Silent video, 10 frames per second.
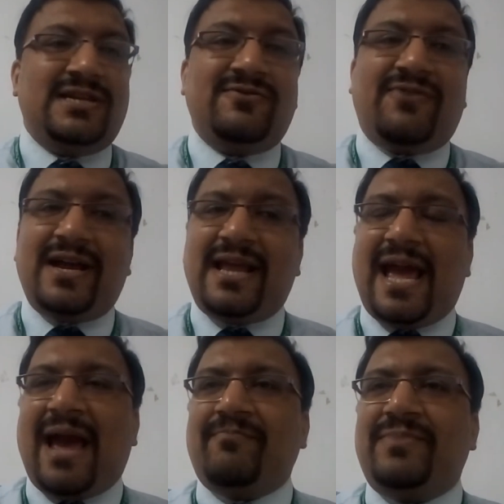Define
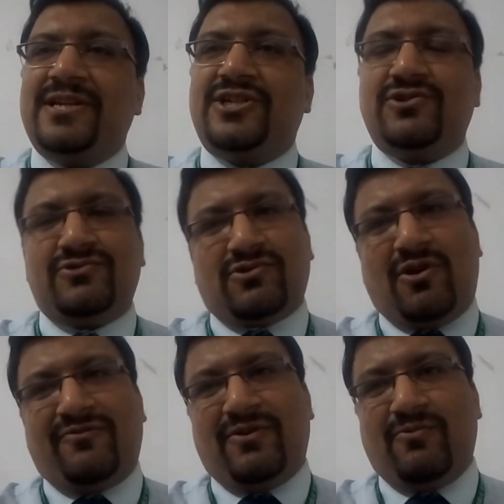amplitude
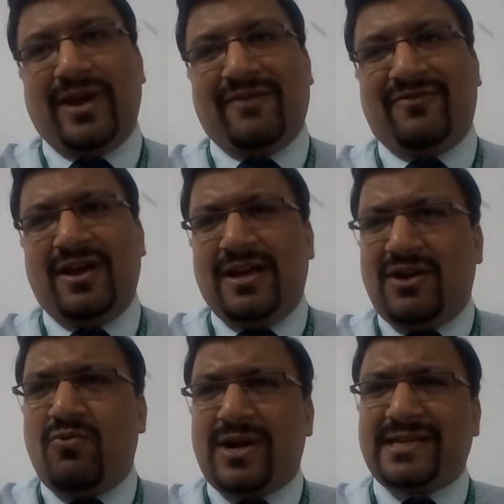of a wave.
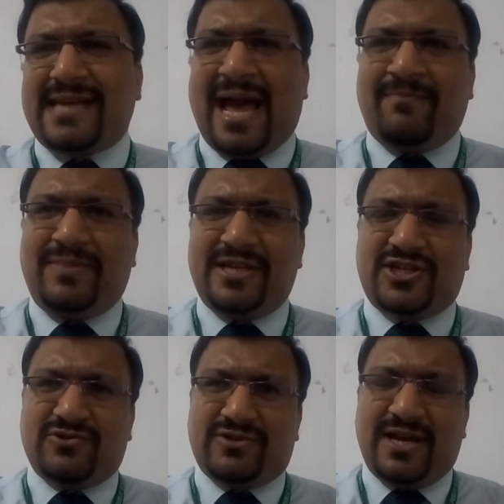Now, what is
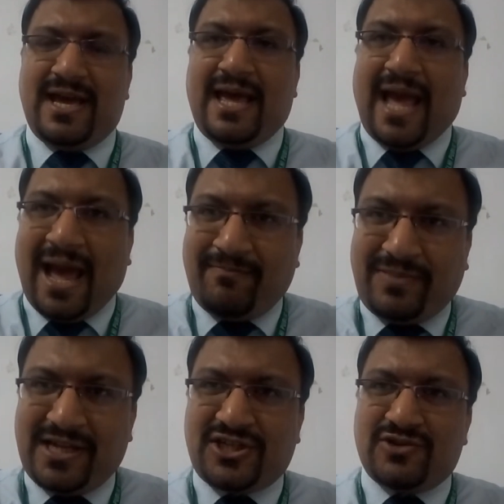amplitude?
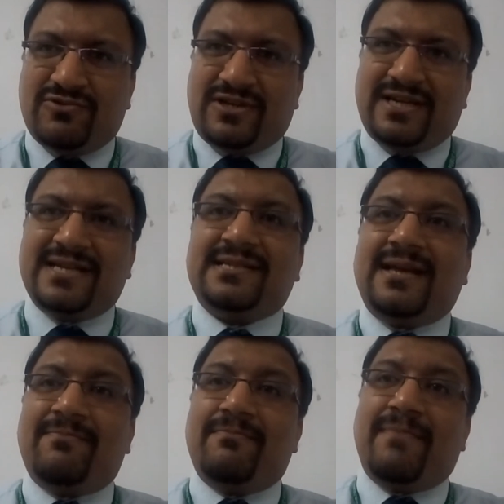Amplitude is
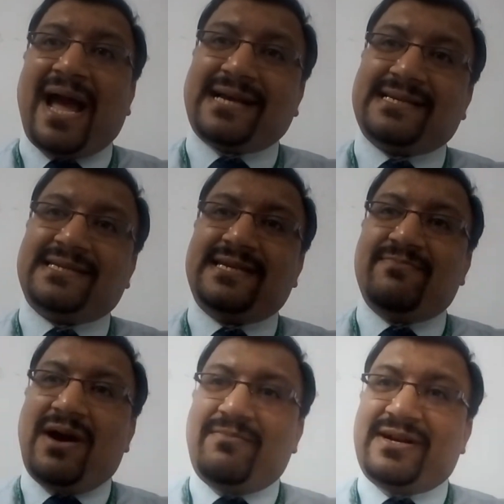the
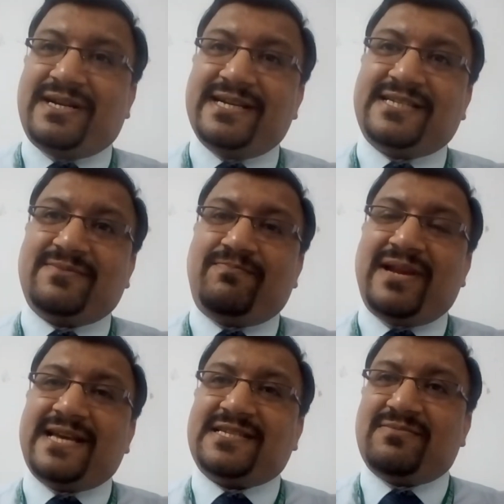maximum
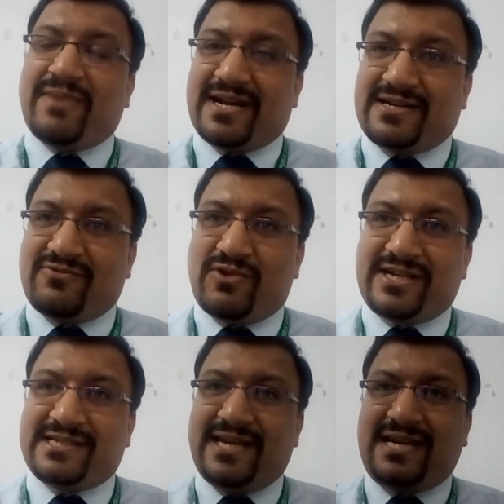displacement.
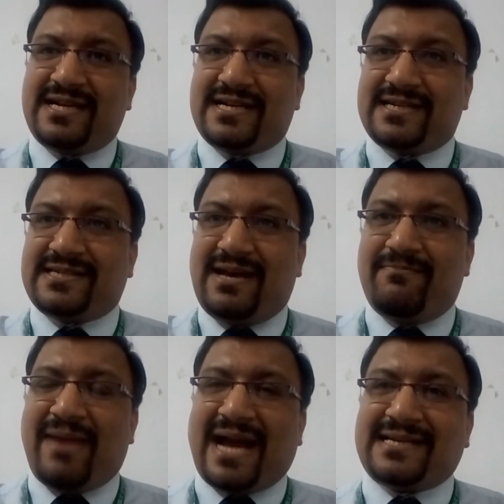What is it? It is the
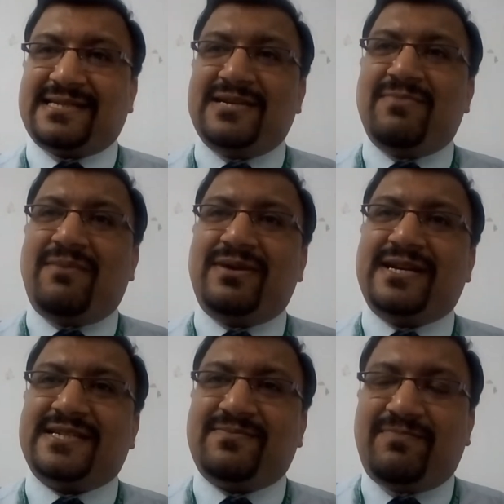maximum
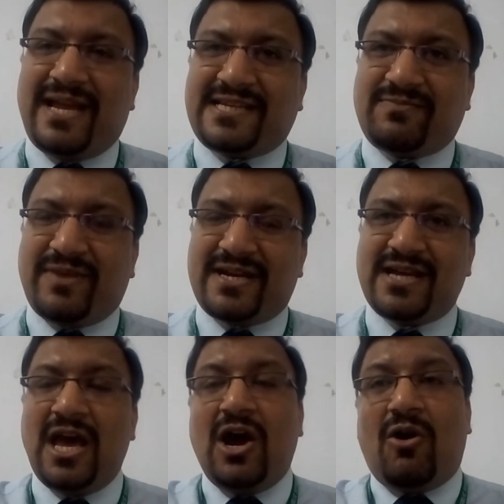displacement